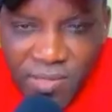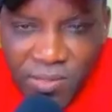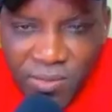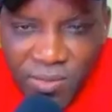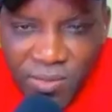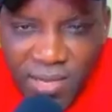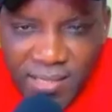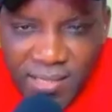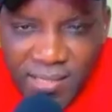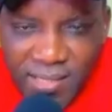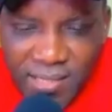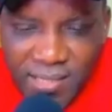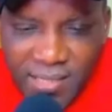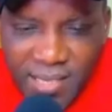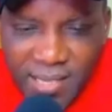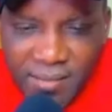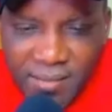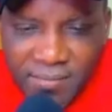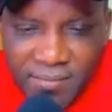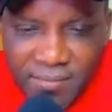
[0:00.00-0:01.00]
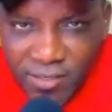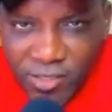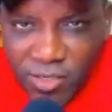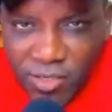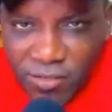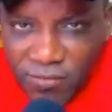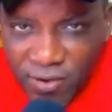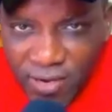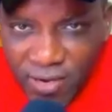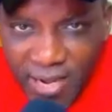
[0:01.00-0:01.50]
Look at it here.
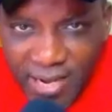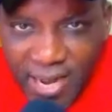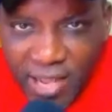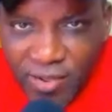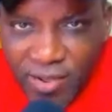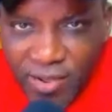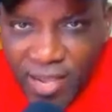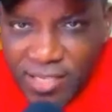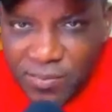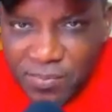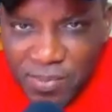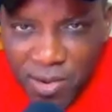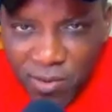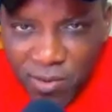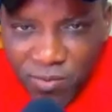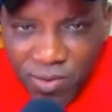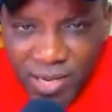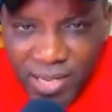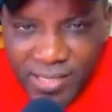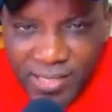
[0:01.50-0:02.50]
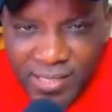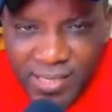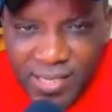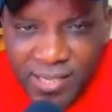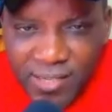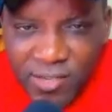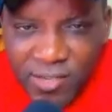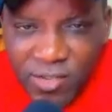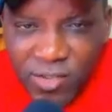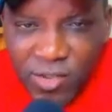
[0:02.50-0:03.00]
Don't forget that you are
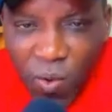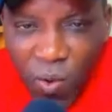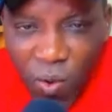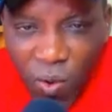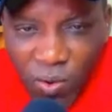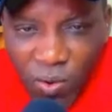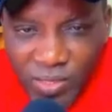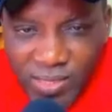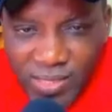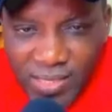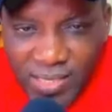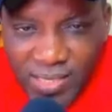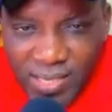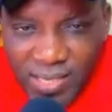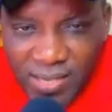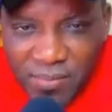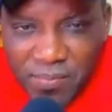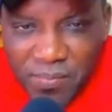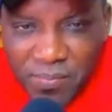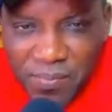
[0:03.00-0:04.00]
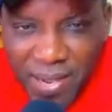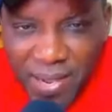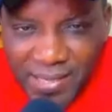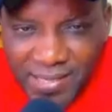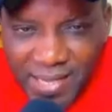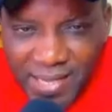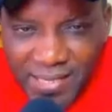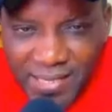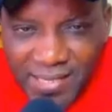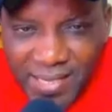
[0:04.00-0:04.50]
speculating on the
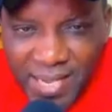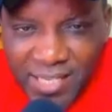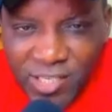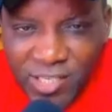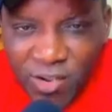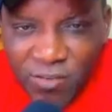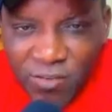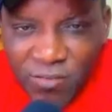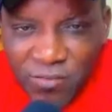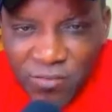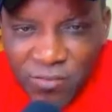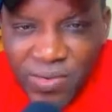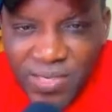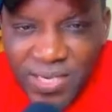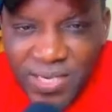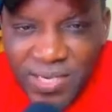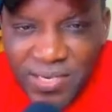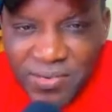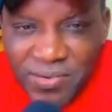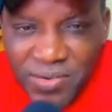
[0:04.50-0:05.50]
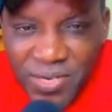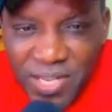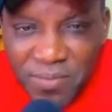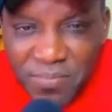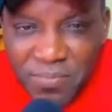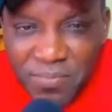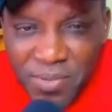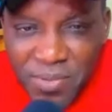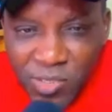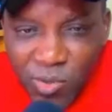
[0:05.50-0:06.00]
percentage of the
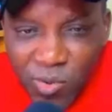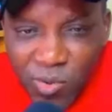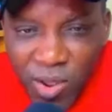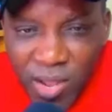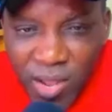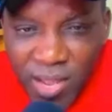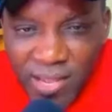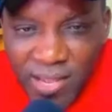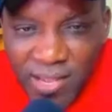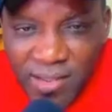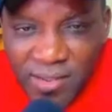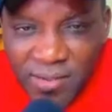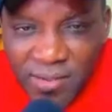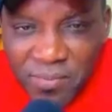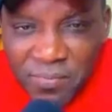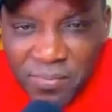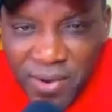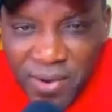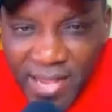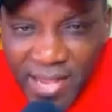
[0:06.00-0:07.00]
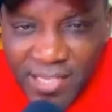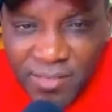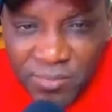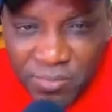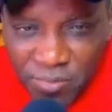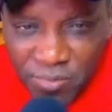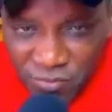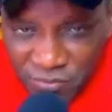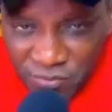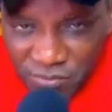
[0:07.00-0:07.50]
real Bitcoin price
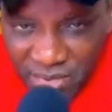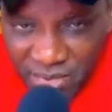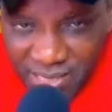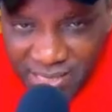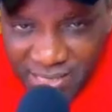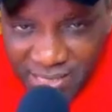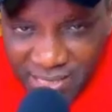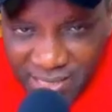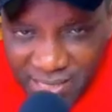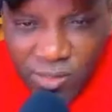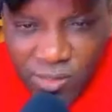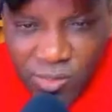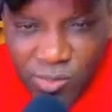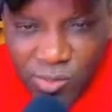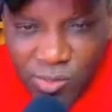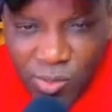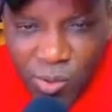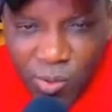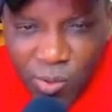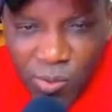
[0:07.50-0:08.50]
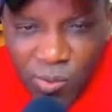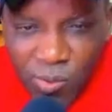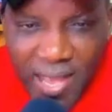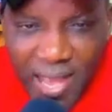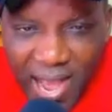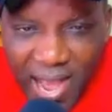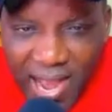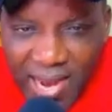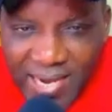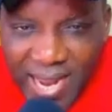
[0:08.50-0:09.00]
movement. So,
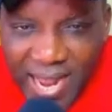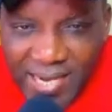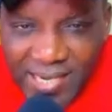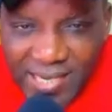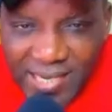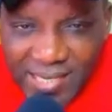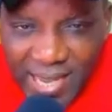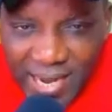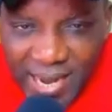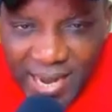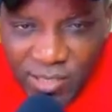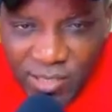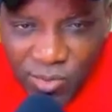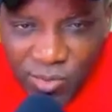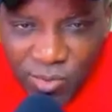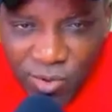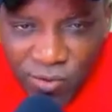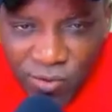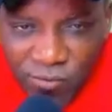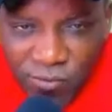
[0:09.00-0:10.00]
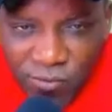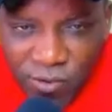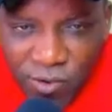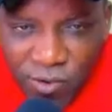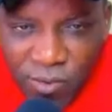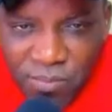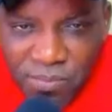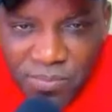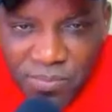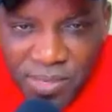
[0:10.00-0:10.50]
and I decided to go
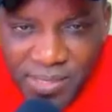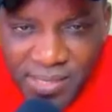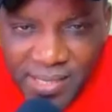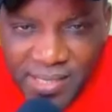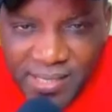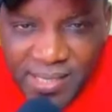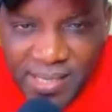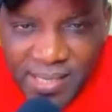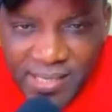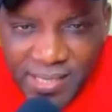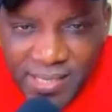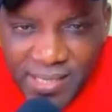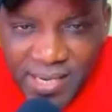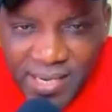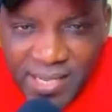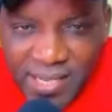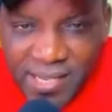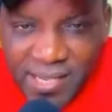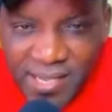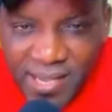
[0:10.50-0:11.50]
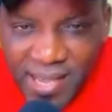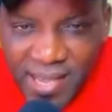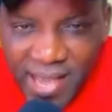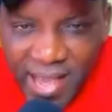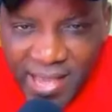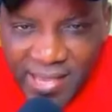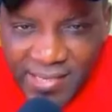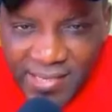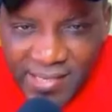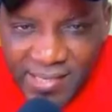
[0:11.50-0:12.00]
for
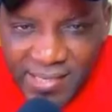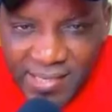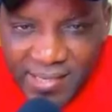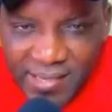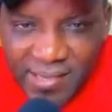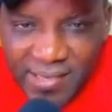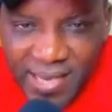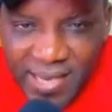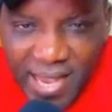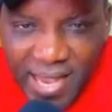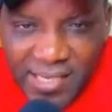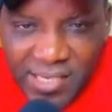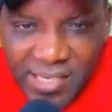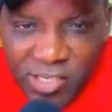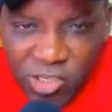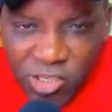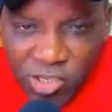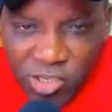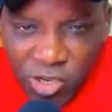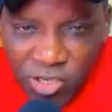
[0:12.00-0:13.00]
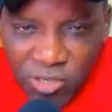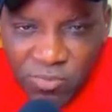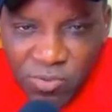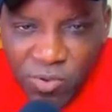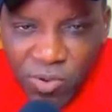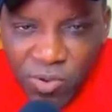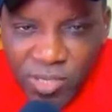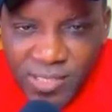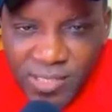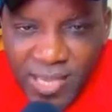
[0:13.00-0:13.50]
BTC3S, that is short,
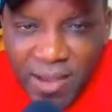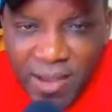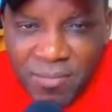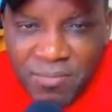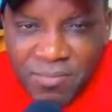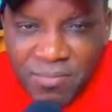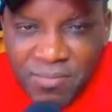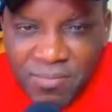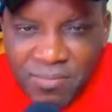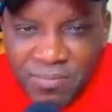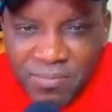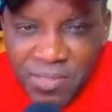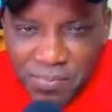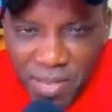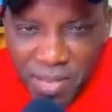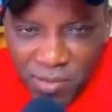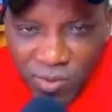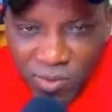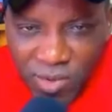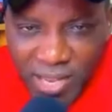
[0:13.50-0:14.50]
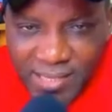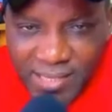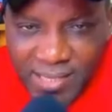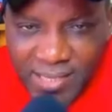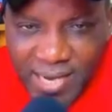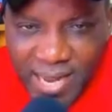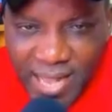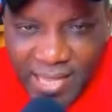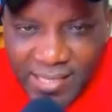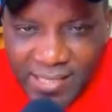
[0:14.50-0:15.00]
because I'm
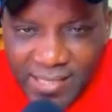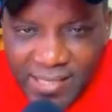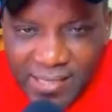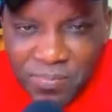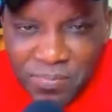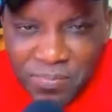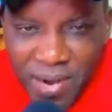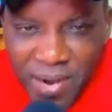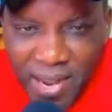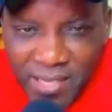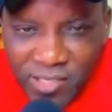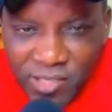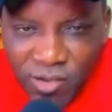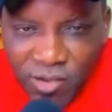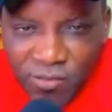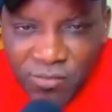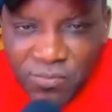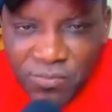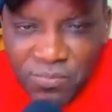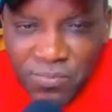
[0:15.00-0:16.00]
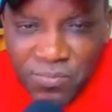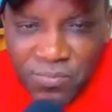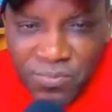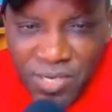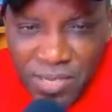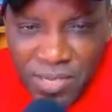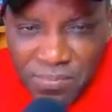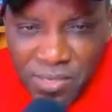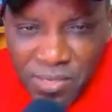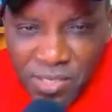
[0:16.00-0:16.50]
speculating that price of
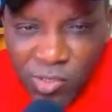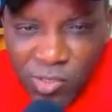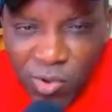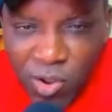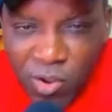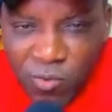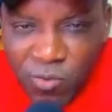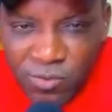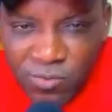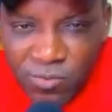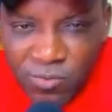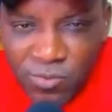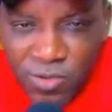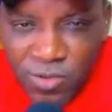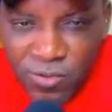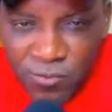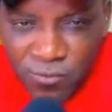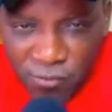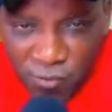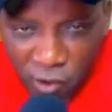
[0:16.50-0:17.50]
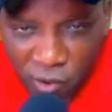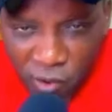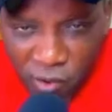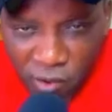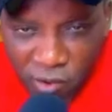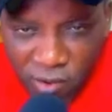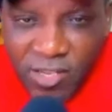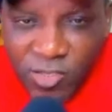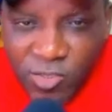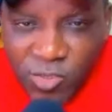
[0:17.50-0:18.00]
real Bitcoin will fall.
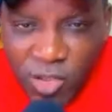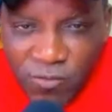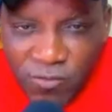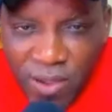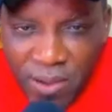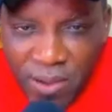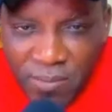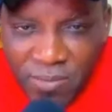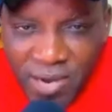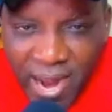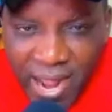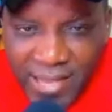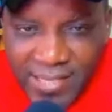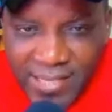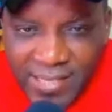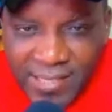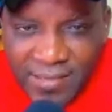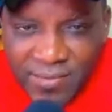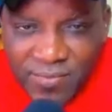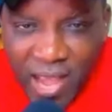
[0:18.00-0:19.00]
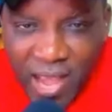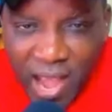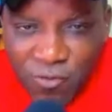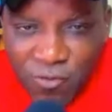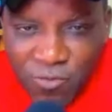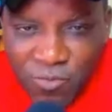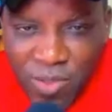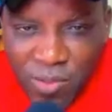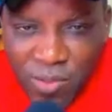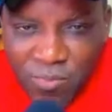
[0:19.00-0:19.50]
So if I'm right, I
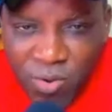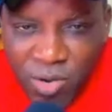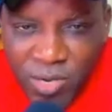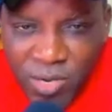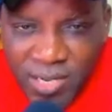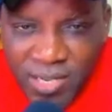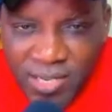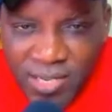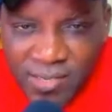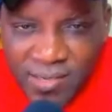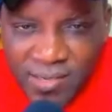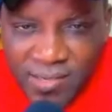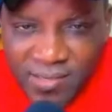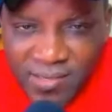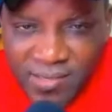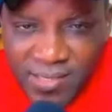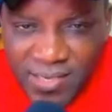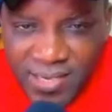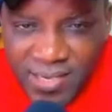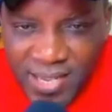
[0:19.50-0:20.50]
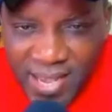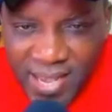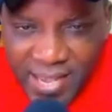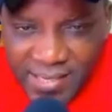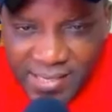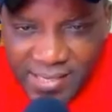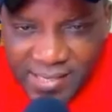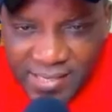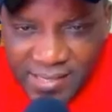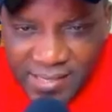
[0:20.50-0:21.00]
will make money
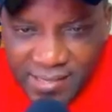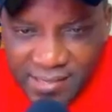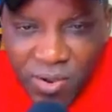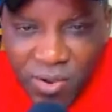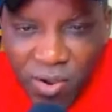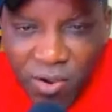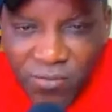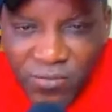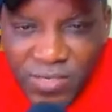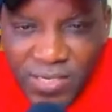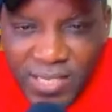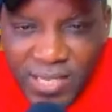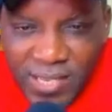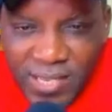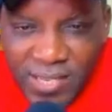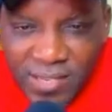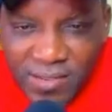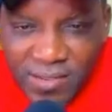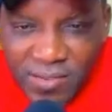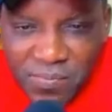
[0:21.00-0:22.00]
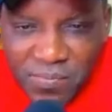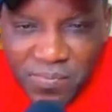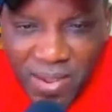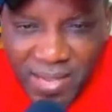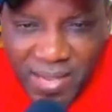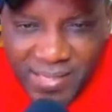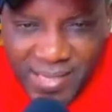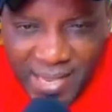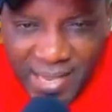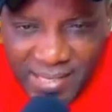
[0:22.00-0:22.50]
3S of the
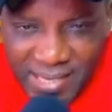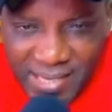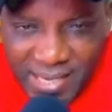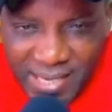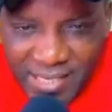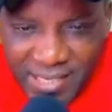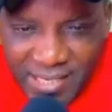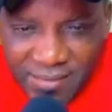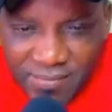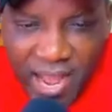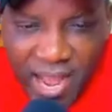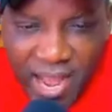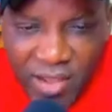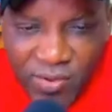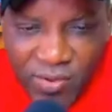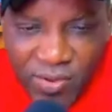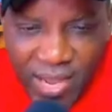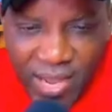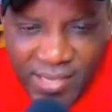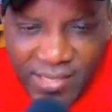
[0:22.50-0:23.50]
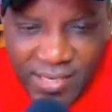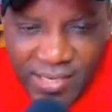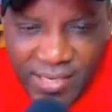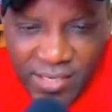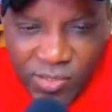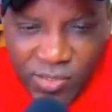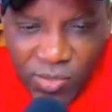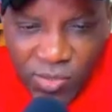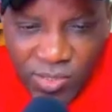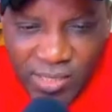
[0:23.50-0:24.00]
percentage, and you can see
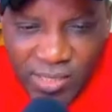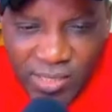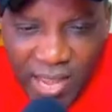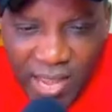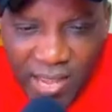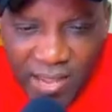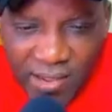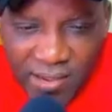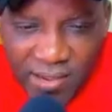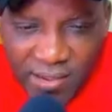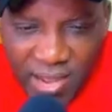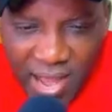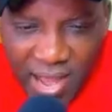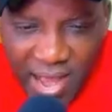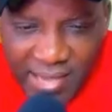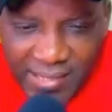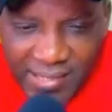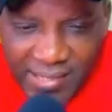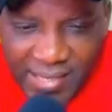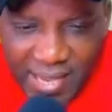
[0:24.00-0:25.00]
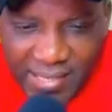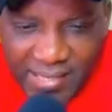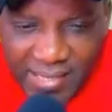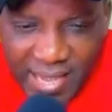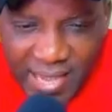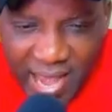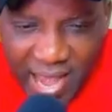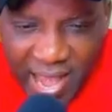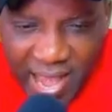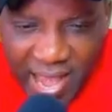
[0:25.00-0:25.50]
the total asset
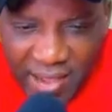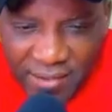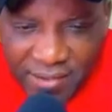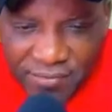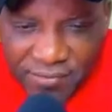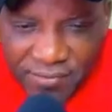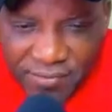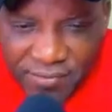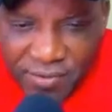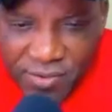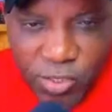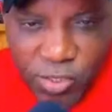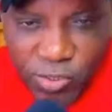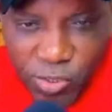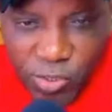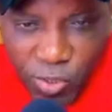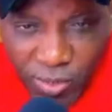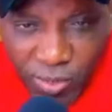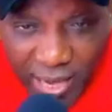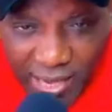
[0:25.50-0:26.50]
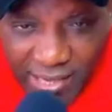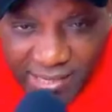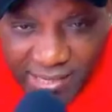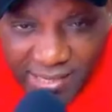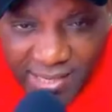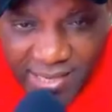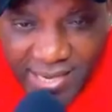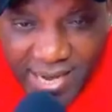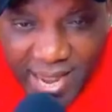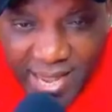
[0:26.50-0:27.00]
I have. So you can
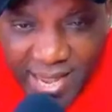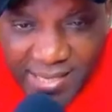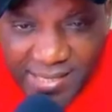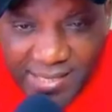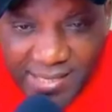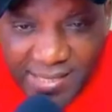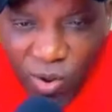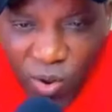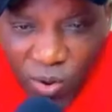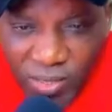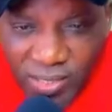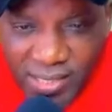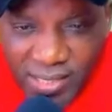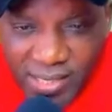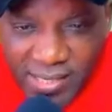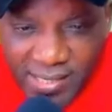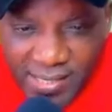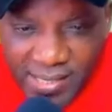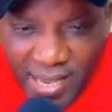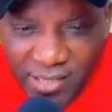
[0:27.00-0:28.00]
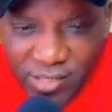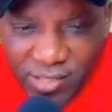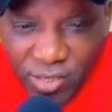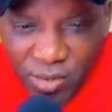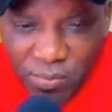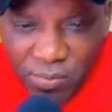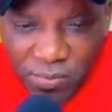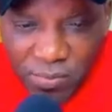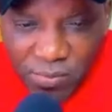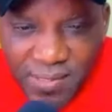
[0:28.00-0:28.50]
see that all this
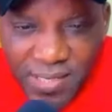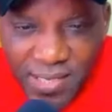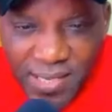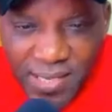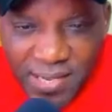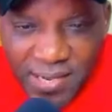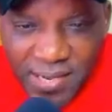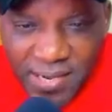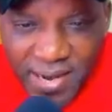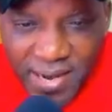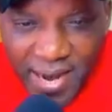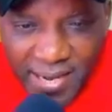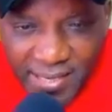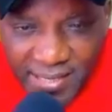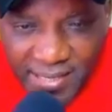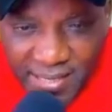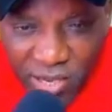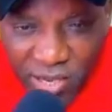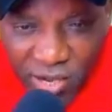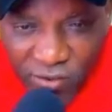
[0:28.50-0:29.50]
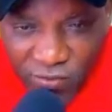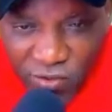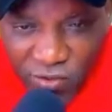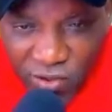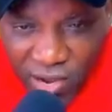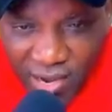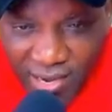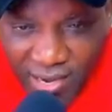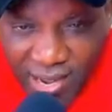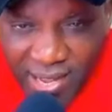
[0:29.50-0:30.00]
setup, the crediting of
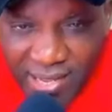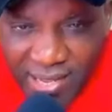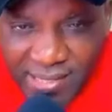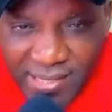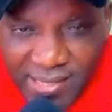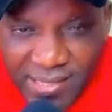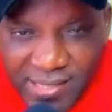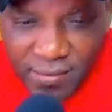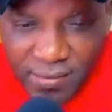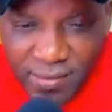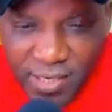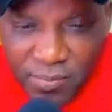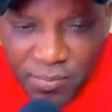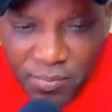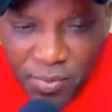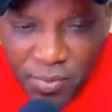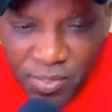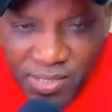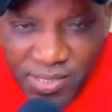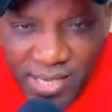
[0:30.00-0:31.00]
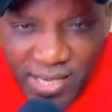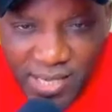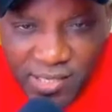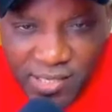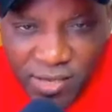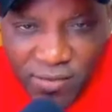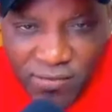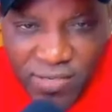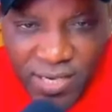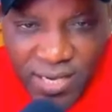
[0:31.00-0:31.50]
your account, the
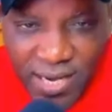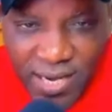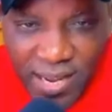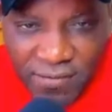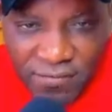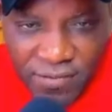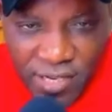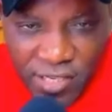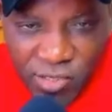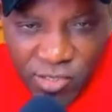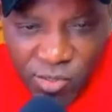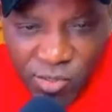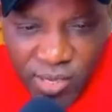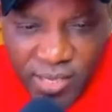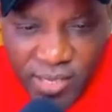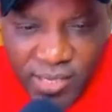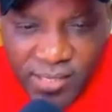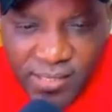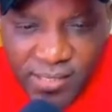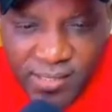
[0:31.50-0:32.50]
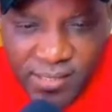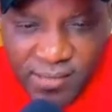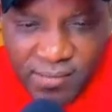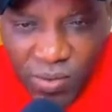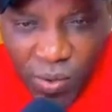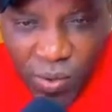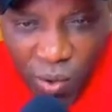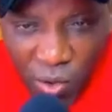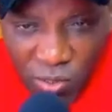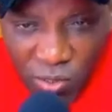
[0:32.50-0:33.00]
purchase of the leverage tokens,
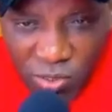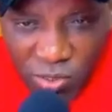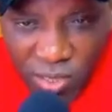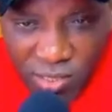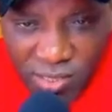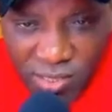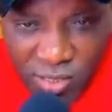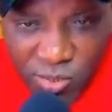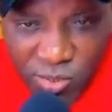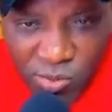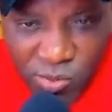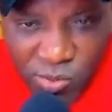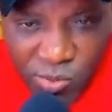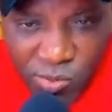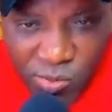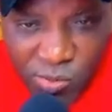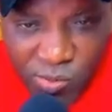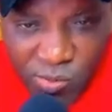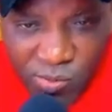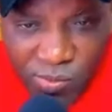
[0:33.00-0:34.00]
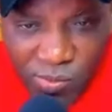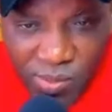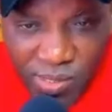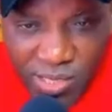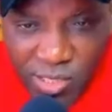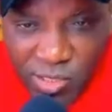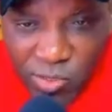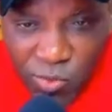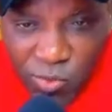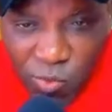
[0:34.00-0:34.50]
all you just need to do
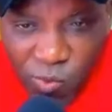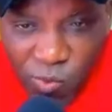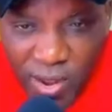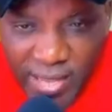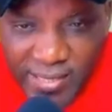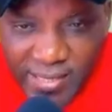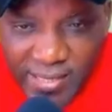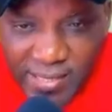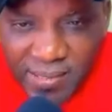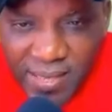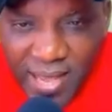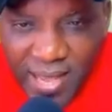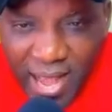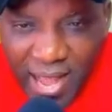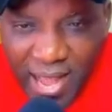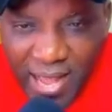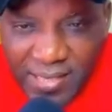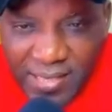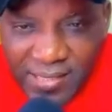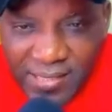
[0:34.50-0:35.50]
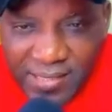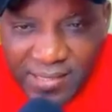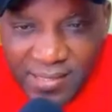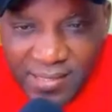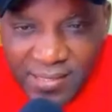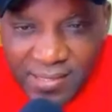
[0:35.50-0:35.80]
is to wait and